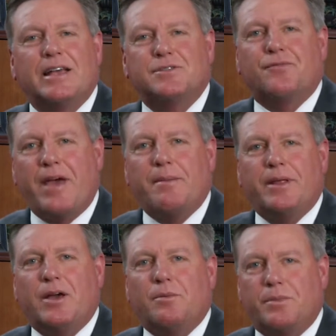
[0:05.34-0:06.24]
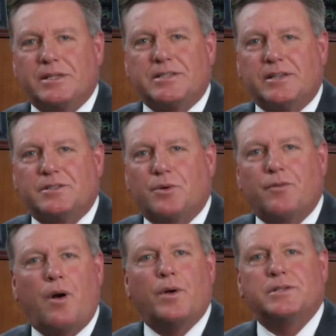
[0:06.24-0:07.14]
As a family owned business, we've
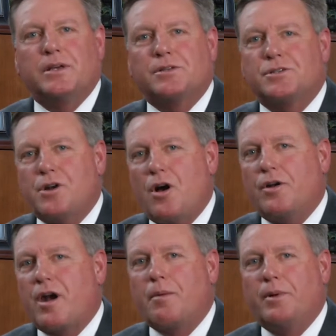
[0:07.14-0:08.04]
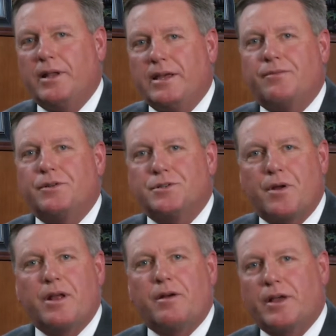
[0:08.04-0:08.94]
always held strong to our belief in
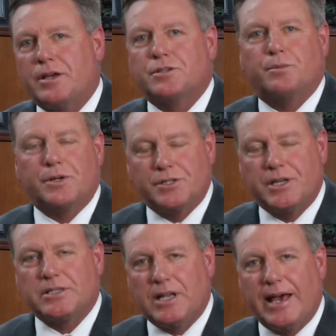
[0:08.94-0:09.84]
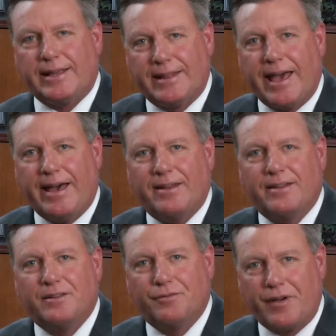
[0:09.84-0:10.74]
treating our customers just like that
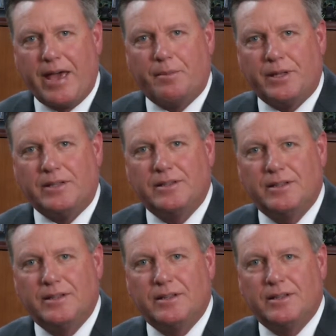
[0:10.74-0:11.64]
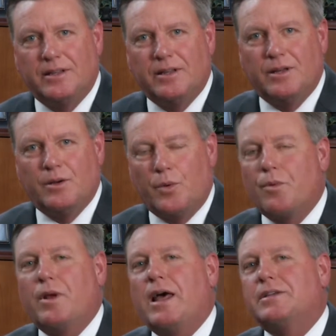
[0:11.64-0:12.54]
family. We
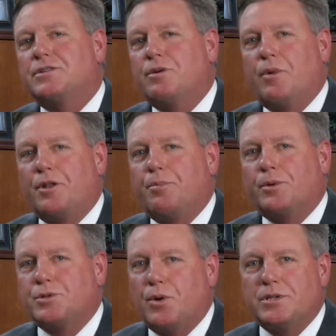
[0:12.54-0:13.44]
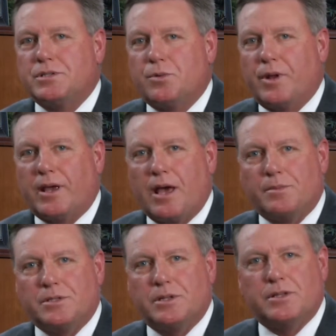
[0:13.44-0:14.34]
realize there are multiple choices when it
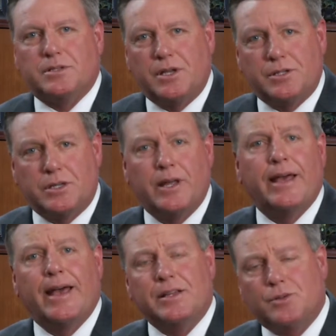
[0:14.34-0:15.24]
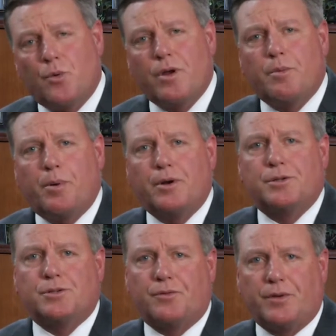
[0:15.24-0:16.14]
comes to the decision as to where you
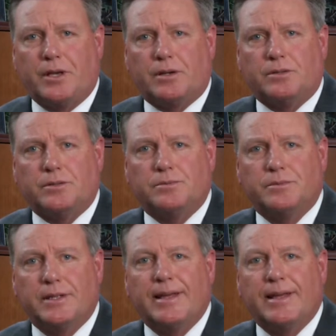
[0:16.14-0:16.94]
purchase your vehicles.